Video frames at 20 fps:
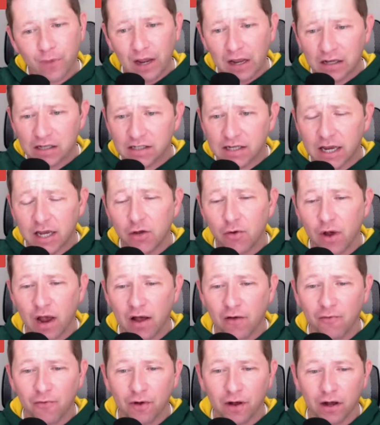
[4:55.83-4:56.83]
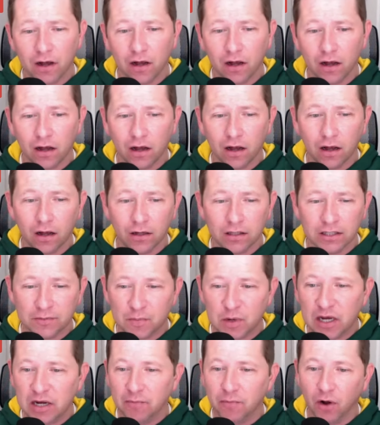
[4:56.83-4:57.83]
say you have a
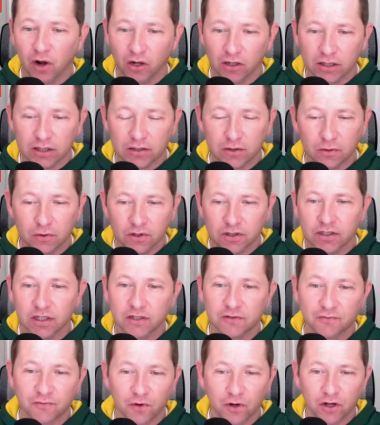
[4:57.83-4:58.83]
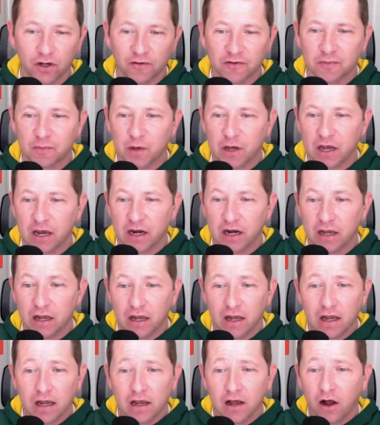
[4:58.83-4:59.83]
speed ball, just a horse that's full of speed.
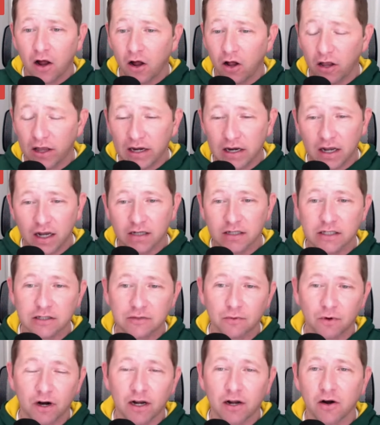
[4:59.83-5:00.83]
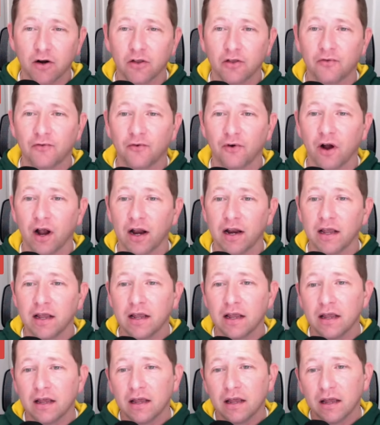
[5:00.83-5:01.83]
All he does is want to go to the front.
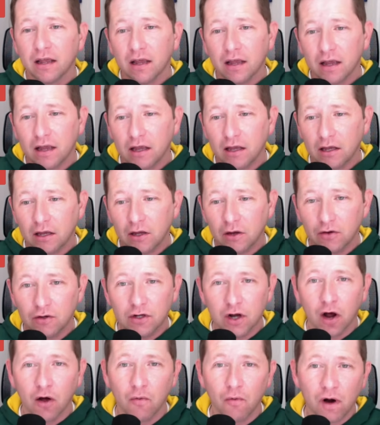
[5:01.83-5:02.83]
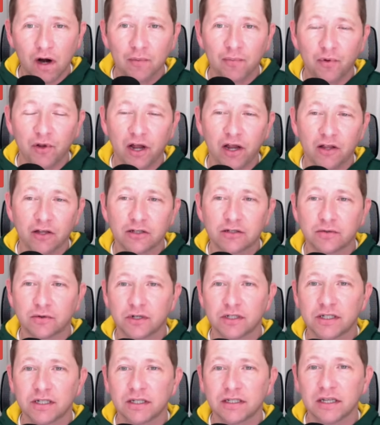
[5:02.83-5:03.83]
You don't want to play those
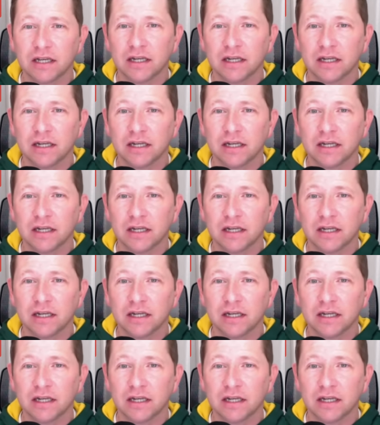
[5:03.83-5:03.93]
horses